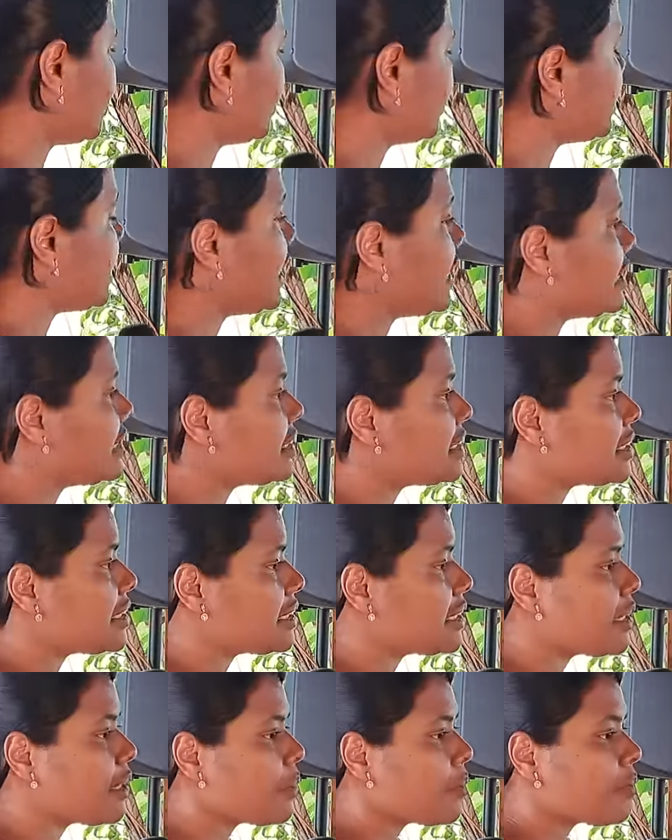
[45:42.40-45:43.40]
it
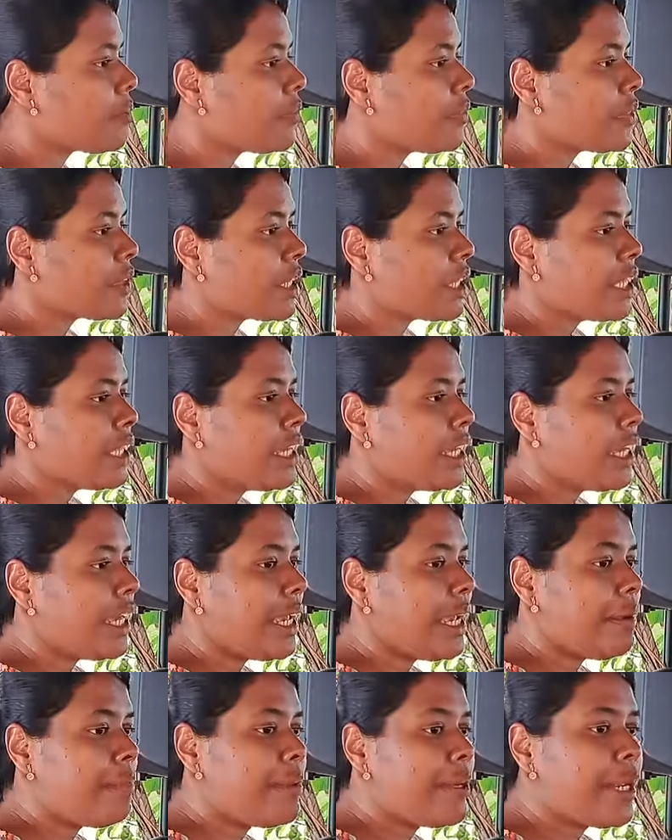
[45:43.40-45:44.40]
says,
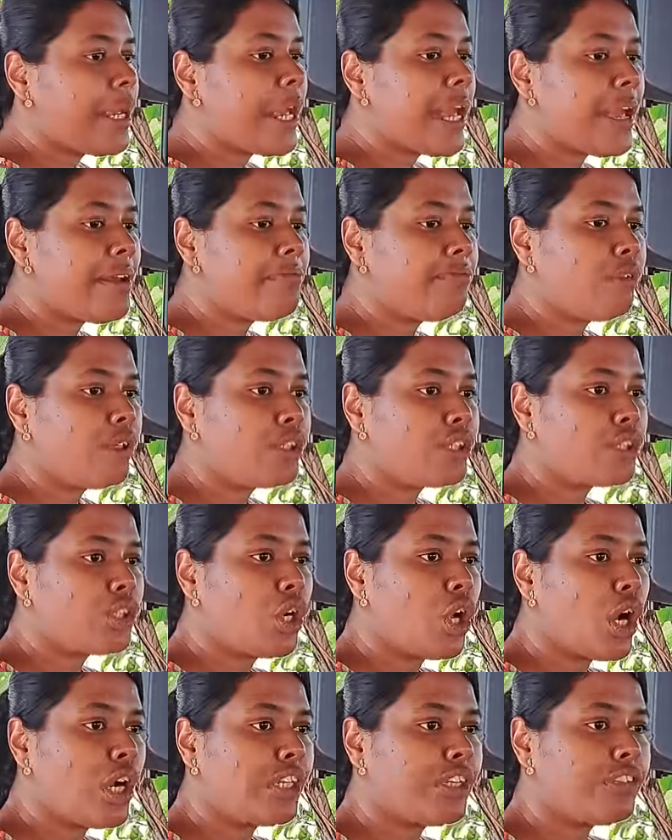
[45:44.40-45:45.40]
Abraham was
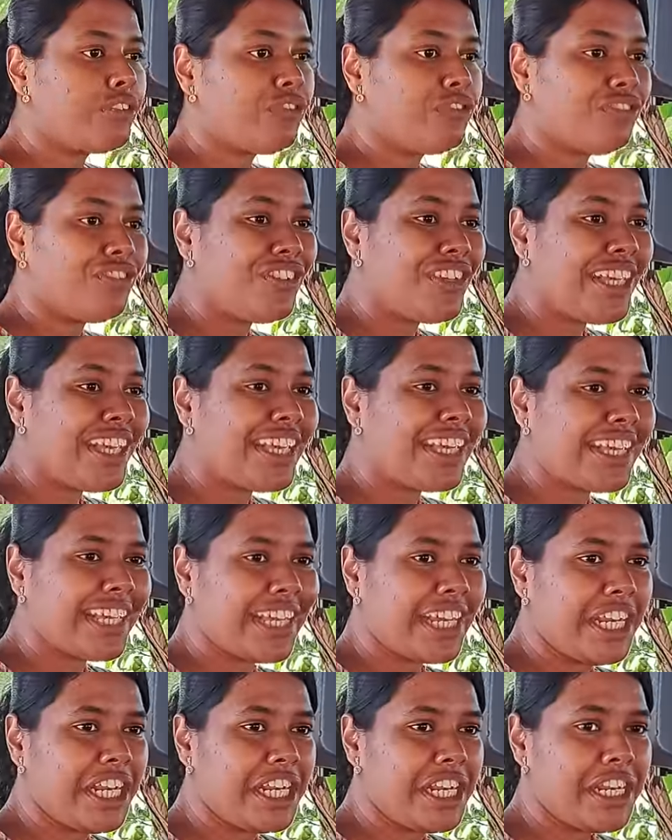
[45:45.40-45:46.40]
not weak
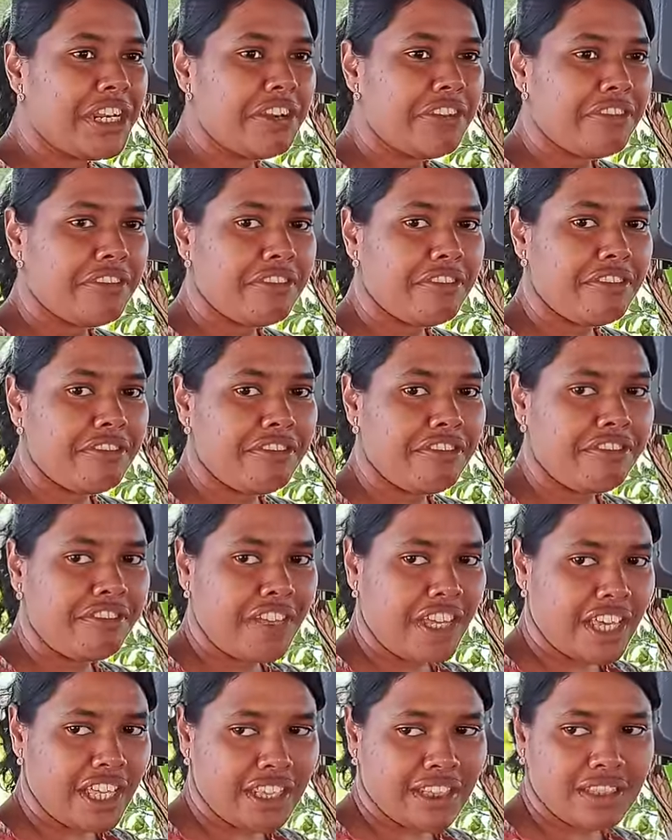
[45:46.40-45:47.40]
in
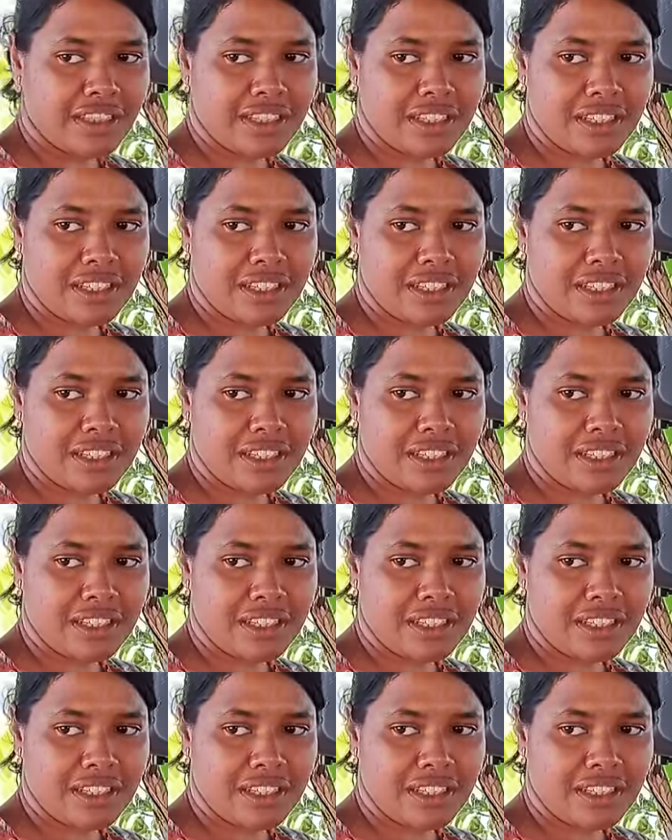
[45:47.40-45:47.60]
faith